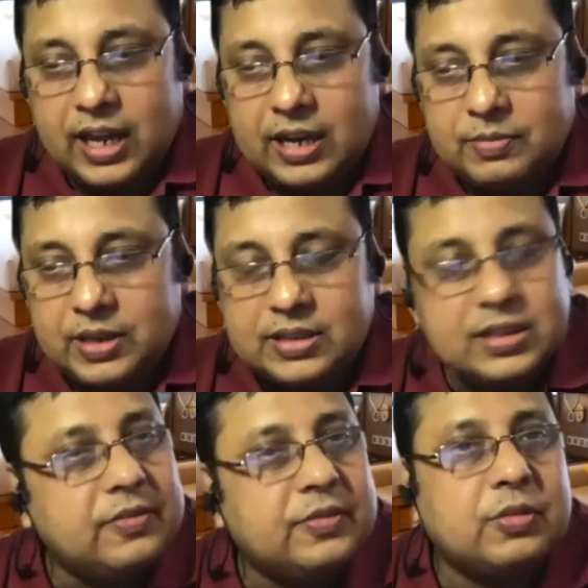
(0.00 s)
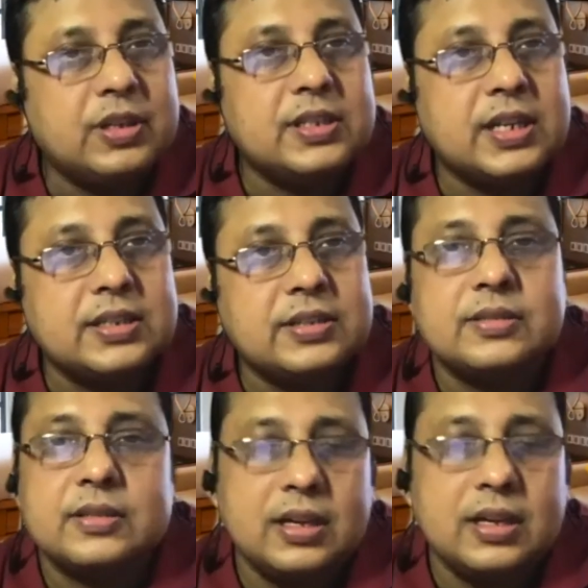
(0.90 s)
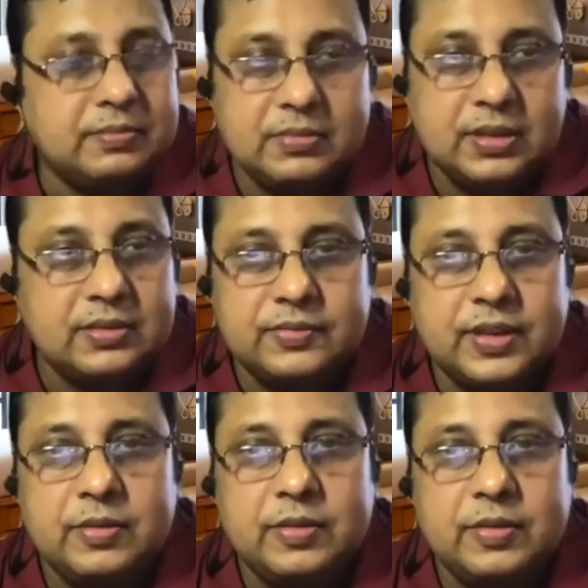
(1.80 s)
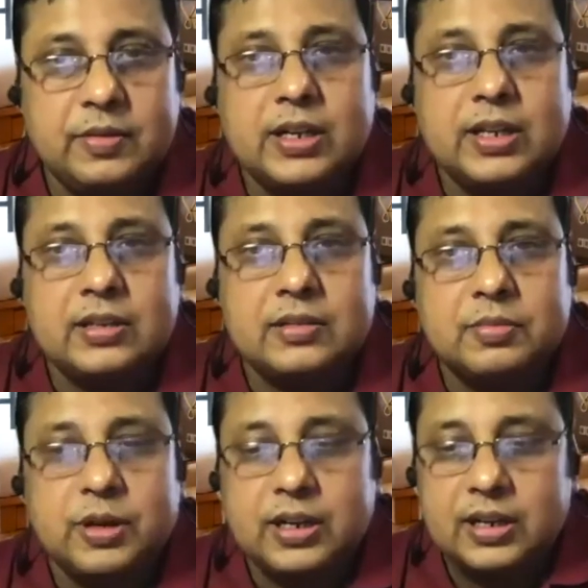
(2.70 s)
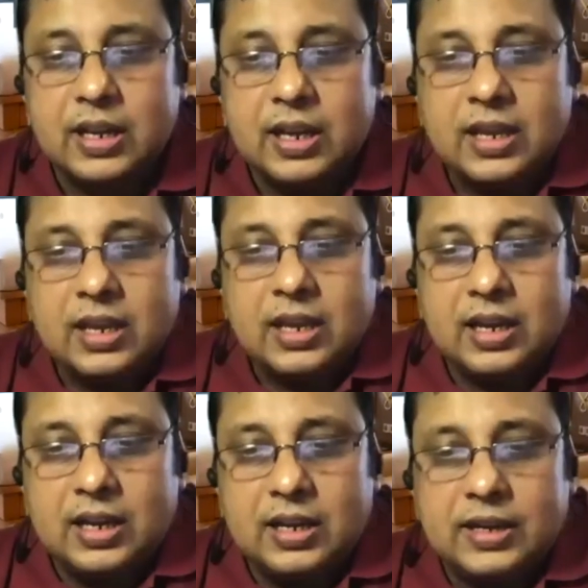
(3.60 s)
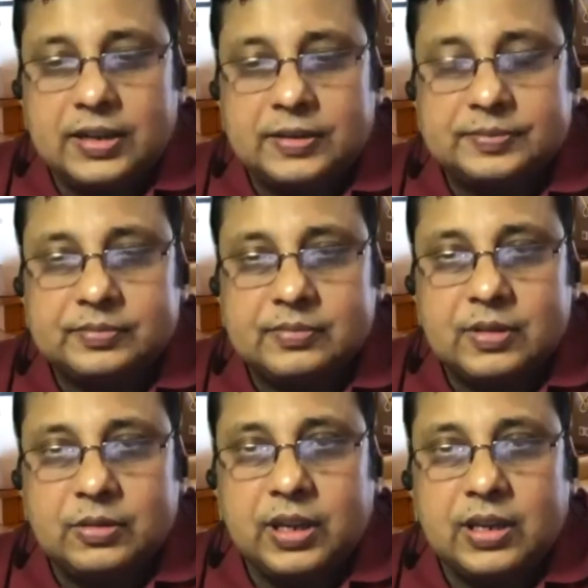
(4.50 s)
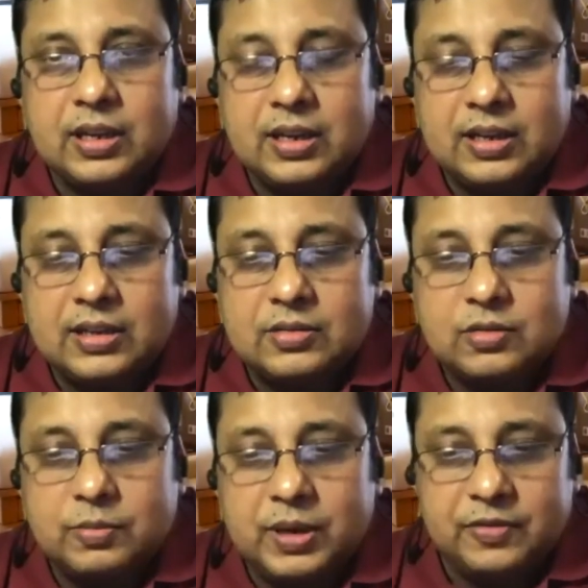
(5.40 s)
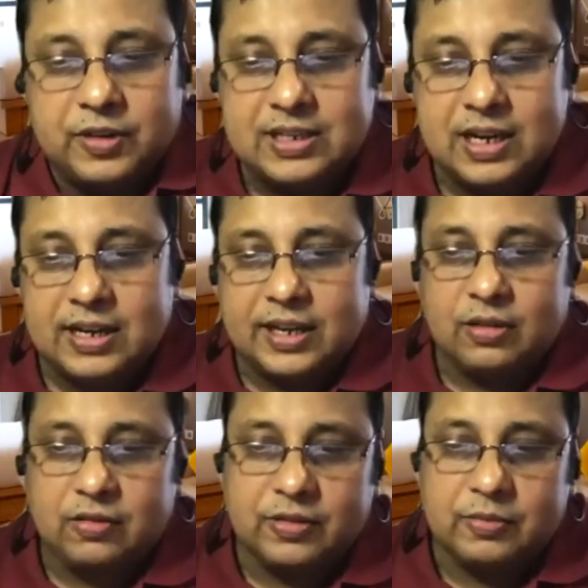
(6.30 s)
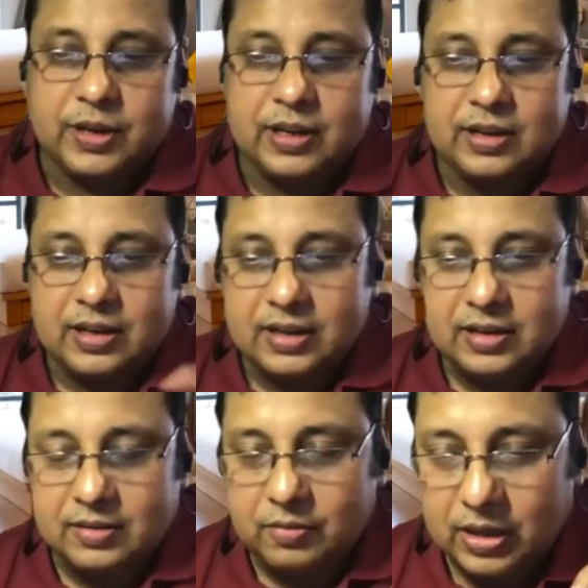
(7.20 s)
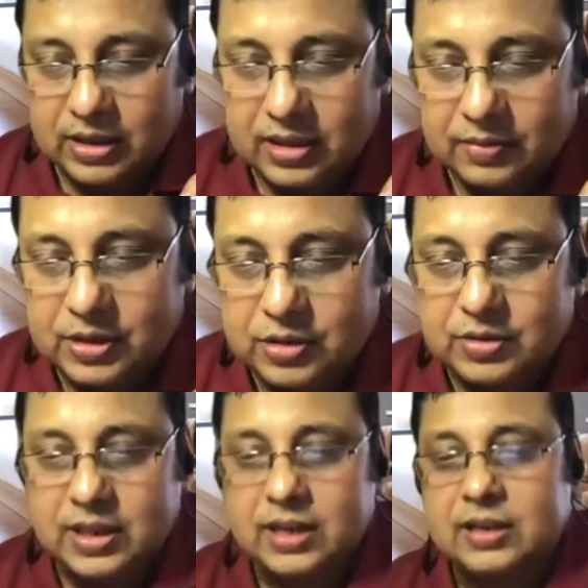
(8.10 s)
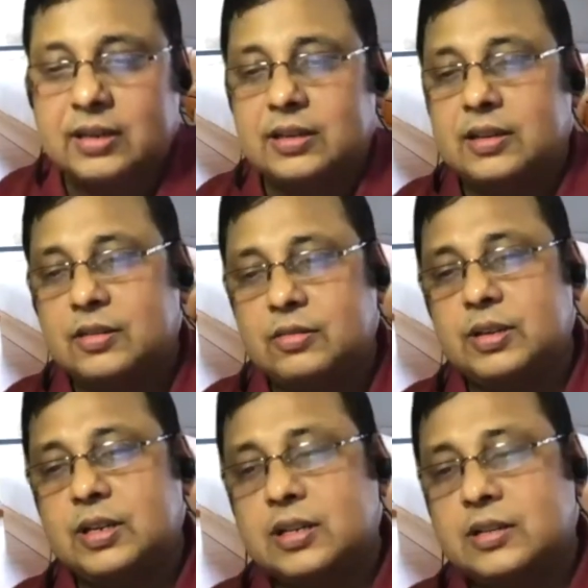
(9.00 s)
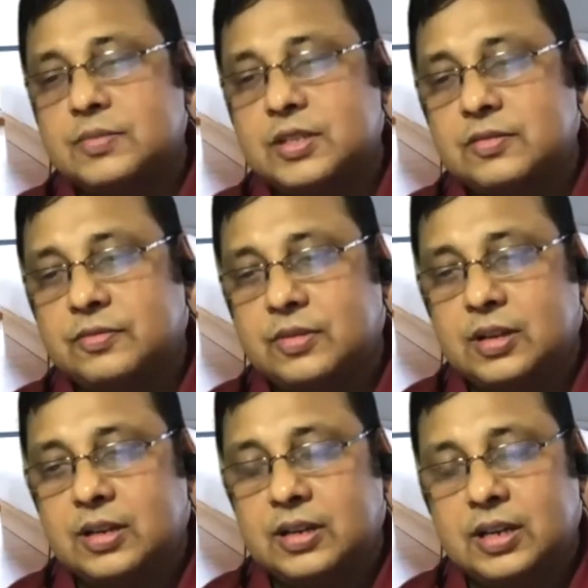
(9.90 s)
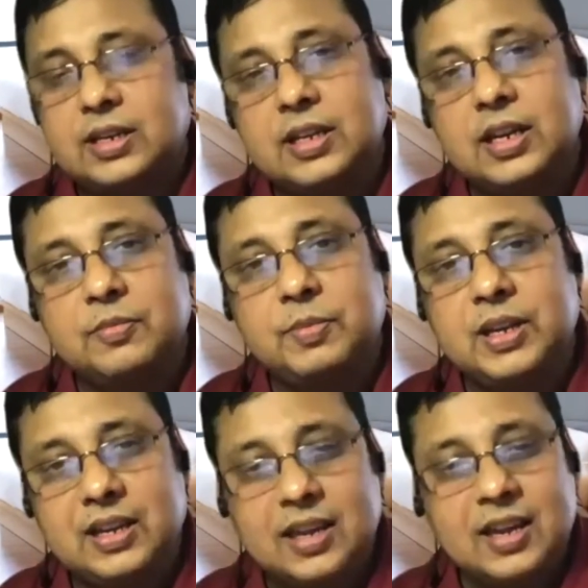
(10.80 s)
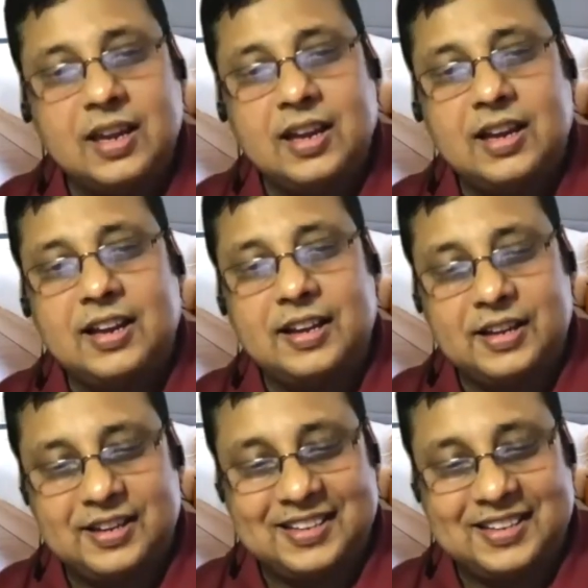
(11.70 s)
be achieved through digitization. Very, very well taken point. Uh, okay, so but first I'll take off from where one thing which you said, in terms of an ERP. Uh,